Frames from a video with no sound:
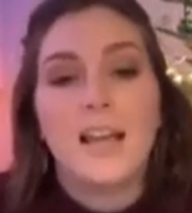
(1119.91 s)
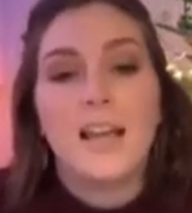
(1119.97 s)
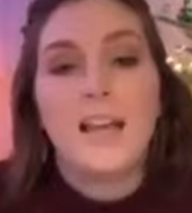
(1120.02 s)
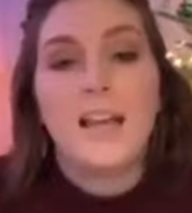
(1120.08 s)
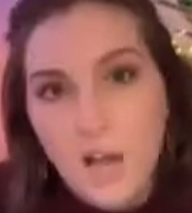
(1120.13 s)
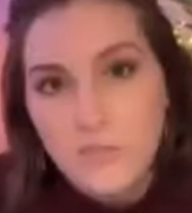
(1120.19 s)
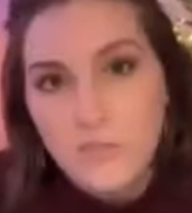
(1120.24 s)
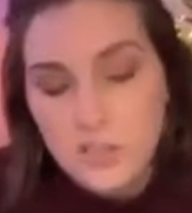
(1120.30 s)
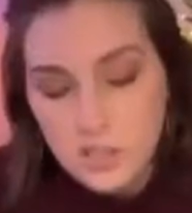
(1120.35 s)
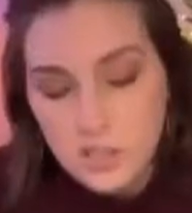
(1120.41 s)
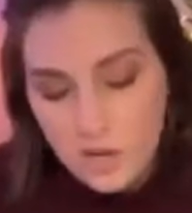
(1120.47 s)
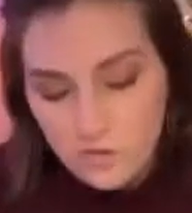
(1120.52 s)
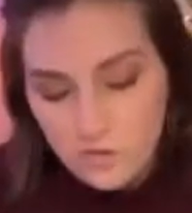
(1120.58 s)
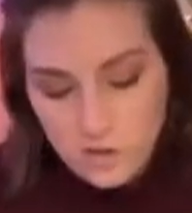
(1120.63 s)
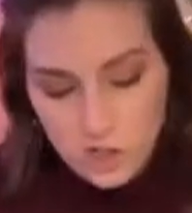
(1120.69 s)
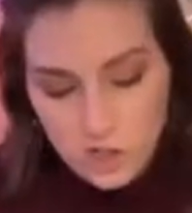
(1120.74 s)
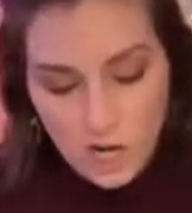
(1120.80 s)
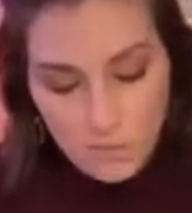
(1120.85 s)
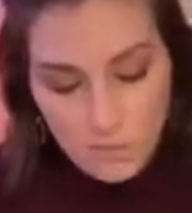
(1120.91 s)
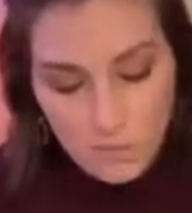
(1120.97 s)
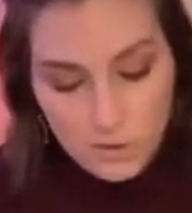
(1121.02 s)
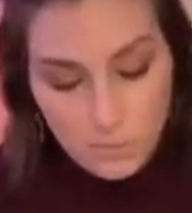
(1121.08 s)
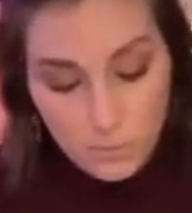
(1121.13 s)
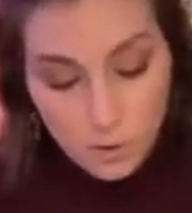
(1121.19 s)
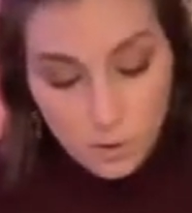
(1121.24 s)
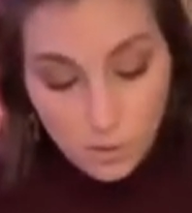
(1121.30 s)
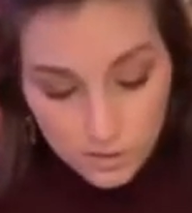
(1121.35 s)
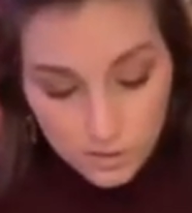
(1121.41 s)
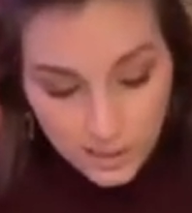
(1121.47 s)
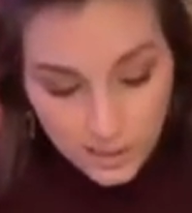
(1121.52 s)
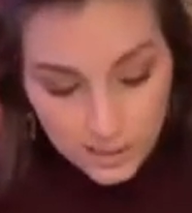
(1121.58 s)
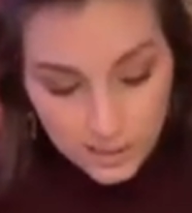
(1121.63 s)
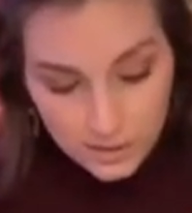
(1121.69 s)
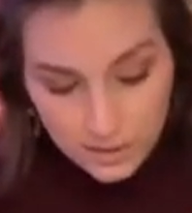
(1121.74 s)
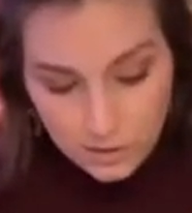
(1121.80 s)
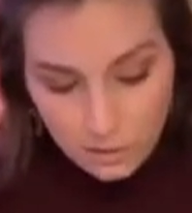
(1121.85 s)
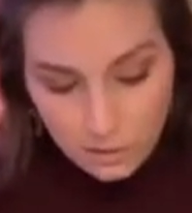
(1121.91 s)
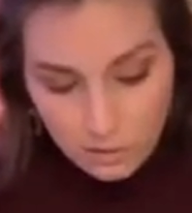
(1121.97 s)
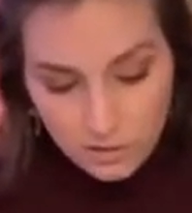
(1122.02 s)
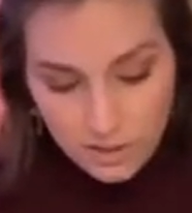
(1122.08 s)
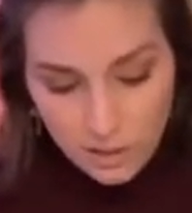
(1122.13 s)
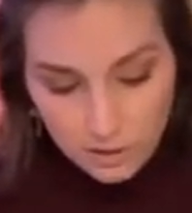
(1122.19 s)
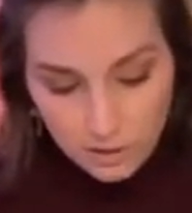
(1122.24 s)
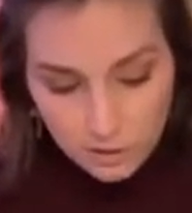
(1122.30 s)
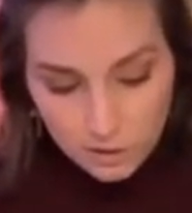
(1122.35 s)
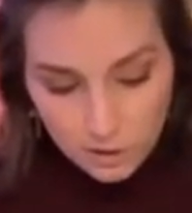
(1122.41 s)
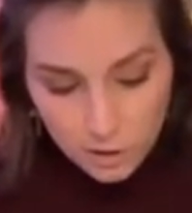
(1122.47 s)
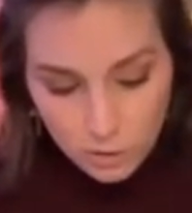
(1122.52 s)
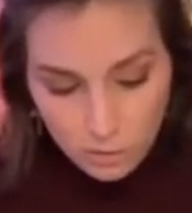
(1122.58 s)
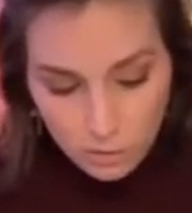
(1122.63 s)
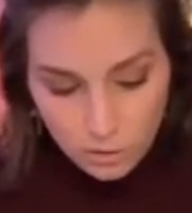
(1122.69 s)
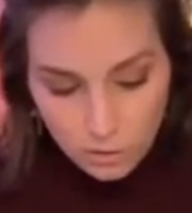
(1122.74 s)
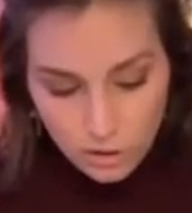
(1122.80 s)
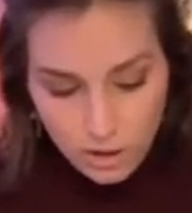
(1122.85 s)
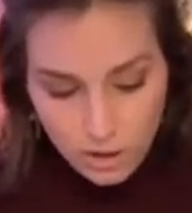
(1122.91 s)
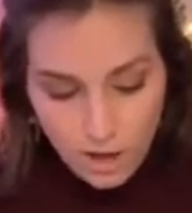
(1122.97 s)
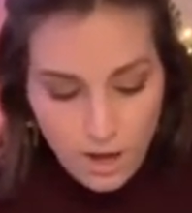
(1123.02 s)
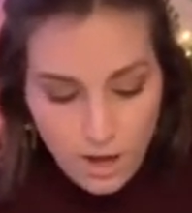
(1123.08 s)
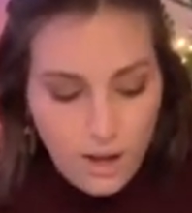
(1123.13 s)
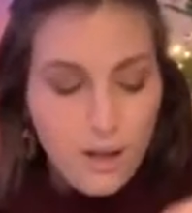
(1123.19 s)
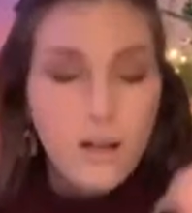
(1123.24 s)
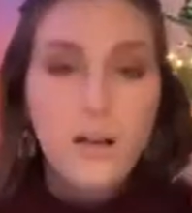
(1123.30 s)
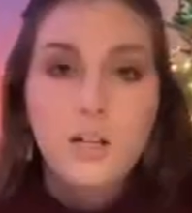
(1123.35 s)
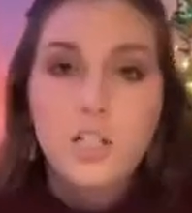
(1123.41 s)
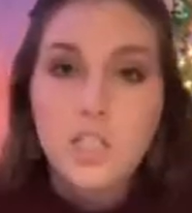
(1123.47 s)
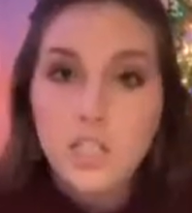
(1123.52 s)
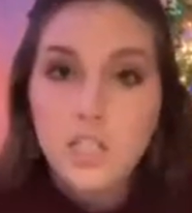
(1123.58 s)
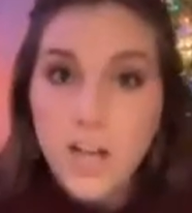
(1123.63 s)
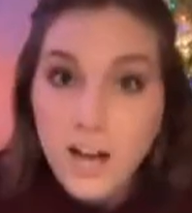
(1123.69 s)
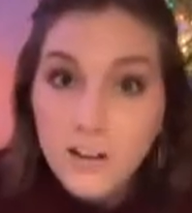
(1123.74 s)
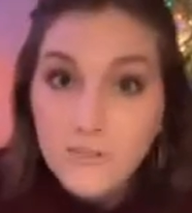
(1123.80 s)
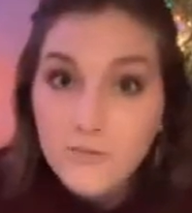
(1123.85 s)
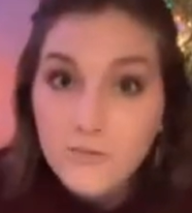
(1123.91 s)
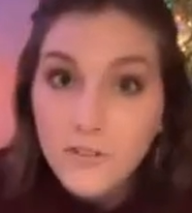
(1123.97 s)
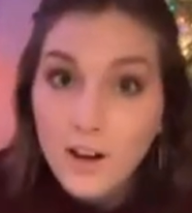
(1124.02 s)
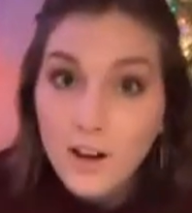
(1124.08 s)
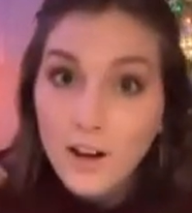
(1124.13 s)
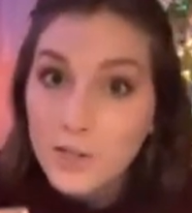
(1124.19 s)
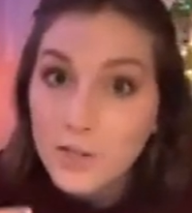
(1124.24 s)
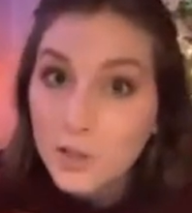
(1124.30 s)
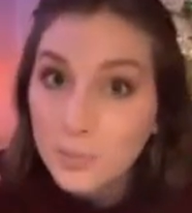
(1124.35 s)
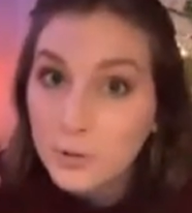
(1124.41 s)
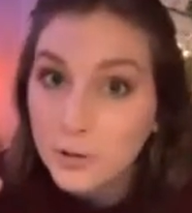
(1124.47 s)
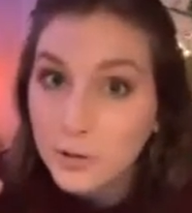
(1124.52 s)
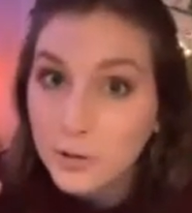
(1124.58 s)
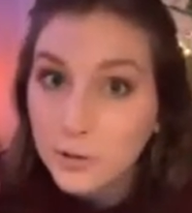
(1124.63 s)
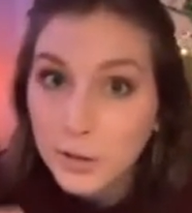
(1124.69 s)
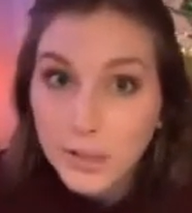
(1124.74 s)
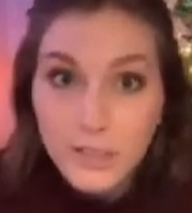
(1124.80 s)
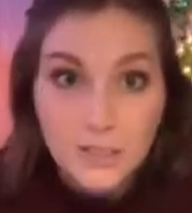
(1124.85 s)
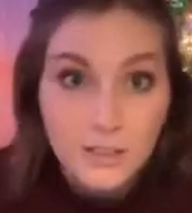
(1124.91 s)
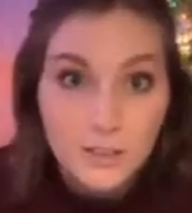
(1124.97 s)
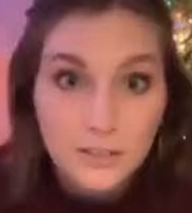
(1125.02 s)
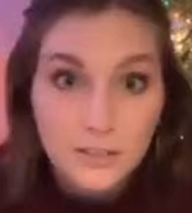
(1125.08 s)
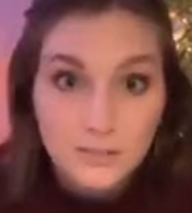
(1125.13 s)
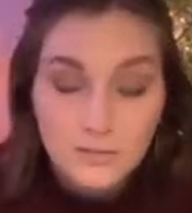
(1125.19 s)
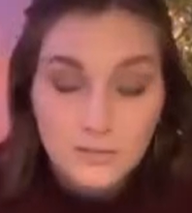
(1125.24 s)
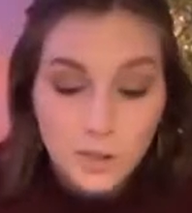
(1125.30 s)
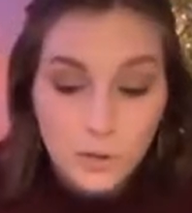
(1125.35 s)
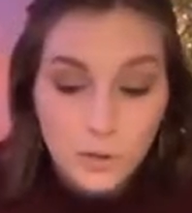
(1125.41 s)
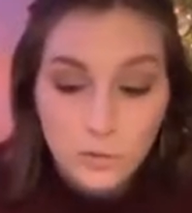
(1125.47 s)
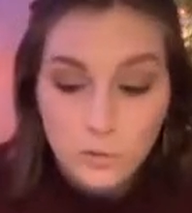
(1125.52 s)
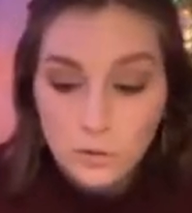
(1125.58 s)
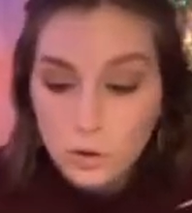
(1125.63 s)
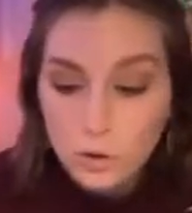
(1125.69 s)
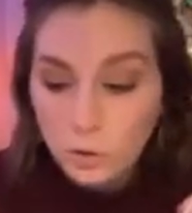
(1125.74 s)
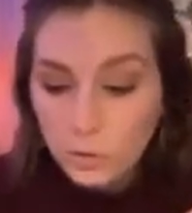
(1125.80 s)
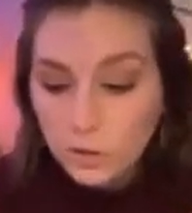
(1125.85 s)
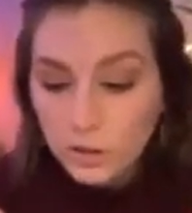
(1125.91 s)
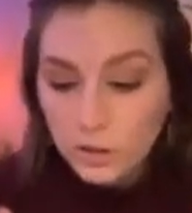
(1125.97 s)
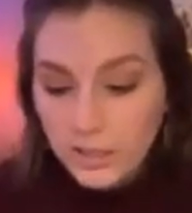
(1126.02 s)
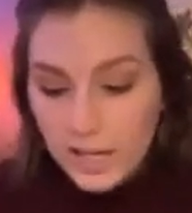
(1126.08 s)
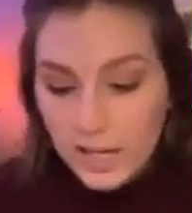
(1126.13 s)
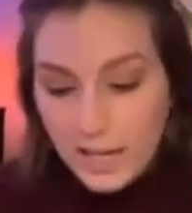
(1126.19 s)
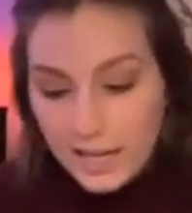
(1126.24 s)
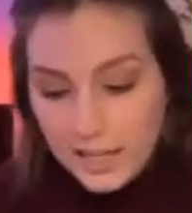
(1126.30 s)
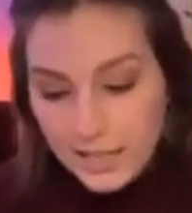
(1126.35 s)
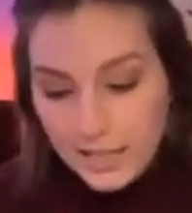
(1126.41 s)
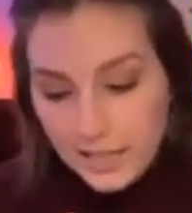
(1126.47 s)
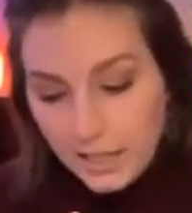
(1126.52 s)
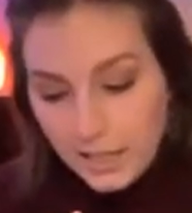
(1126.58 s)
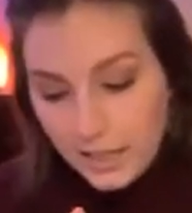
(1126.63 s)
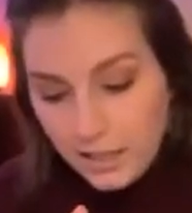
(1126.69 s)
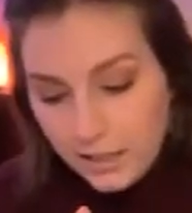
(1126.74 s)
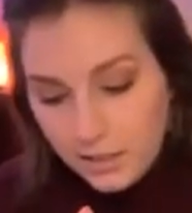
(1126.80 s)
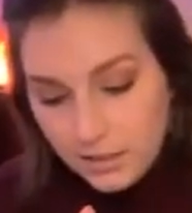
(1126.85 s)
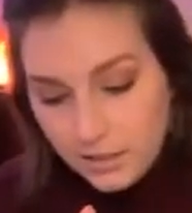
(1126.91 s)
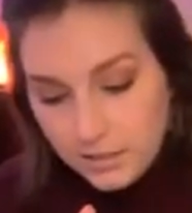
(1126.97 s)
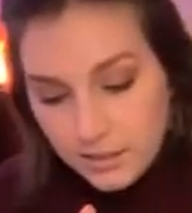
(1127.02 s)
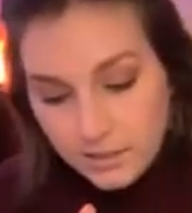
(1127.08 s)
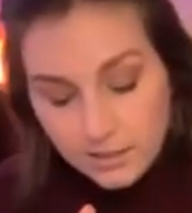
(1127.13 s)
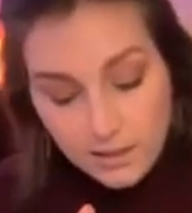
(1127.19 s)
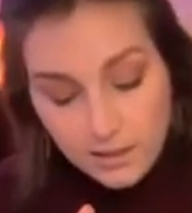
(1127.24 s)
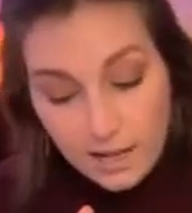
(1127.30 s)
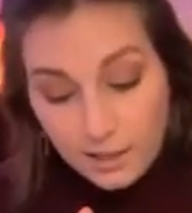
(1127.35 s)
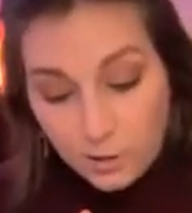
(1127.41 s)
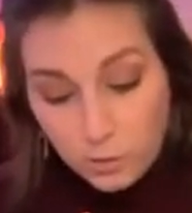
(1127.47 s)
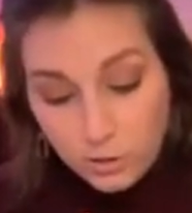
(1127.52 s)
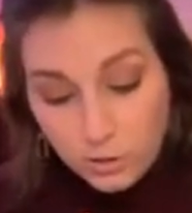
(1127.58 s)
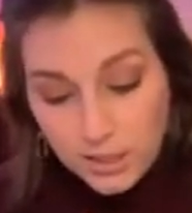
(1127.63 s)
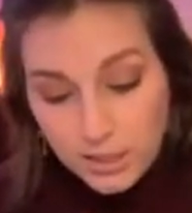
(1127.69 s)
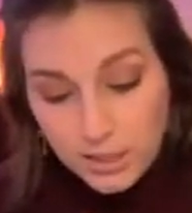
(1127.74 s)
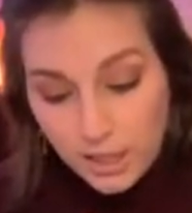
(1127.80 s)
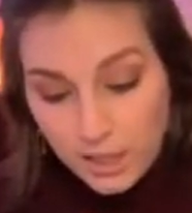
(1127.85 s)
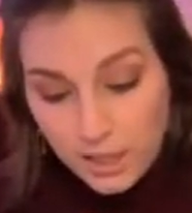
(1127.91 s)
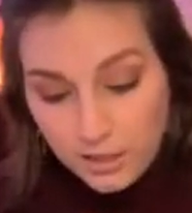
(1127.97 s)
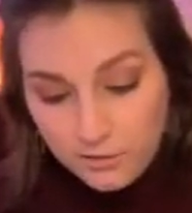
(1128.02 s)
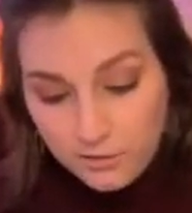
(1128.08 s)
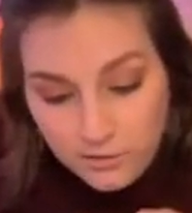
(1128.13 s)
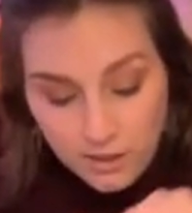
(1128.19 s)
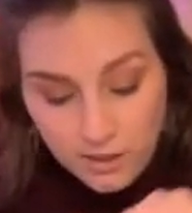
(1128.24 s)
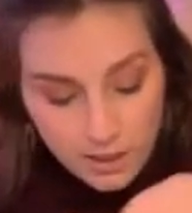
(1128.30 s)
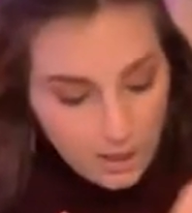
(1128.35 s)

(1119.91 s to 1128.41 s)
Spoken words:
And then we have Chef James Bolus, who's a local chef, entrepreneur, local cool guy, does a lot of cool stuff.